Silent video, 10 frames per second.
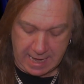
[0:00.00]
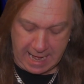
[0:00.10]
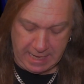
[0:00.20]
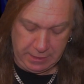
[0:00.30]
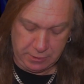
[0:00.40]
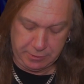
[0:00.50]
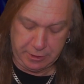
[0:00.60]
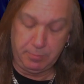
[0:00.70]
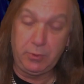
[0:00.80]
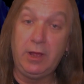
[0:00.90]
and he's
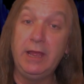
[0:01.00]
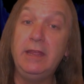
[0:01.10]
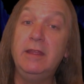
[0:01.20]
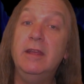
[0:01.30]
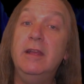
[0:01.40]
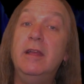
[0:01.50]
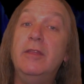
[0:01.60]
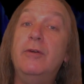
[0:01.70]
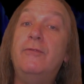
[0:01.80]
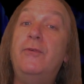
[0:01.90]
also playing
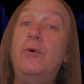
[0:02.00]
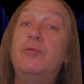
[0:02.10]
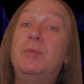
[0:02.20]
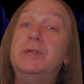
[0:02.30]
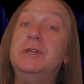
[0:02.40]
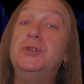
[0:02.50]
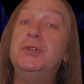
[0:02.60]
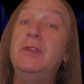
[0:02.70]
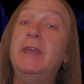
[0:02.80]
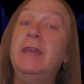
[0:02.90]
the 4th
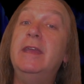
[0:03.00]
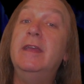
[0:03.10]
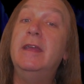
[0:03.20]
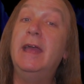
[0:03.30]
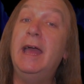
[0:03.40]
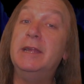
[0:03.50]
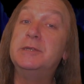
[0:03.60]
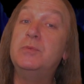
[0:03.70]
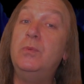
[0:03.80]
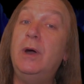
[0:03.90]
position there
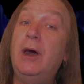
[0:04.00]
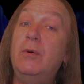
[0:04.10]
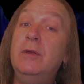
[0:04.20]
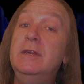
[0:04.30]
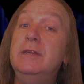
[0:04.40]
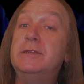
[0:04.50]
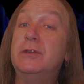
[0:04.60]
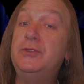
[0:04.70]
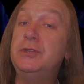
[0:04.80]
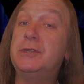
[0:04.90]
as well.
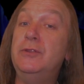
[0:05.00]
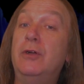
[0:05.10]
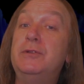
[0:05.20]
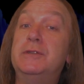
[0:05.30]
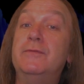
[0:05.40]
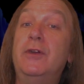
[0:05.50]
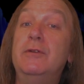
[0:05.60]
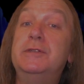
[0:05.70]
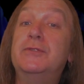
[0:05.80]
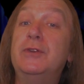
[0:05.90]
So just notes of
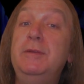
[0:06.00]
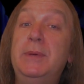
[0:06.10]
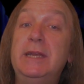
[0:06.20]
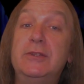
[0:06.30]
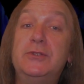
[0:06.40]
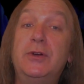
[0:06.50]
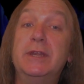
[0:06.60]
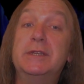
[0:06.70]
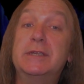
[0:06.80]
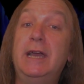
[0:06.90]
those 3
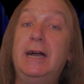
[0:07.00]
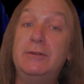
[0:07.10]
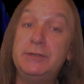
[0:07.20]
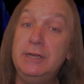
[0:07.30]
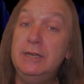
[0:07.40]
pentatonic scales.